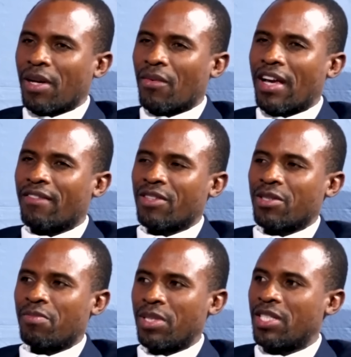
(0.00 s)
My wife
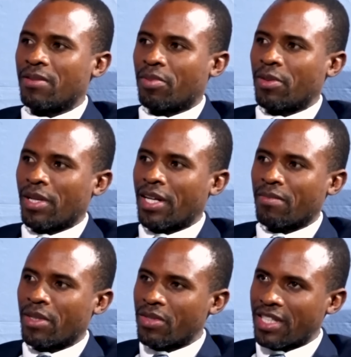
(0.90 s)
was busy
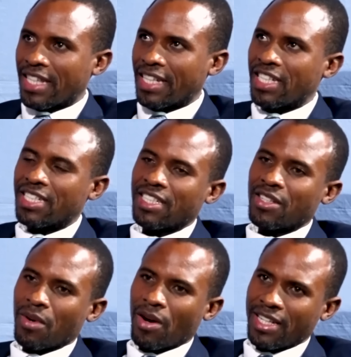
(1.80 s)
preparing meals in the
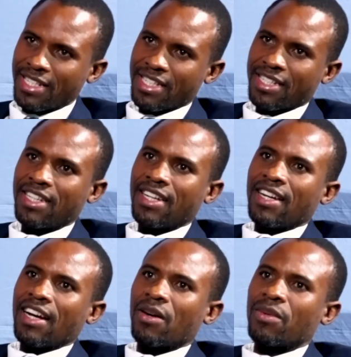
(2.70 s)
kitchen while
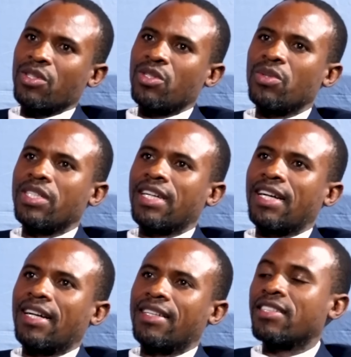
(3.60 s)
I was doing
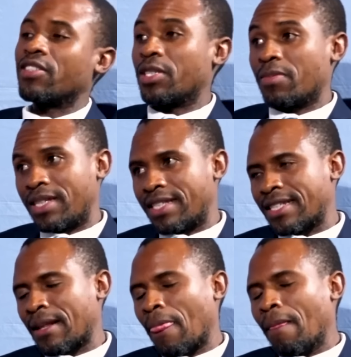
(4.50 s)
treatments.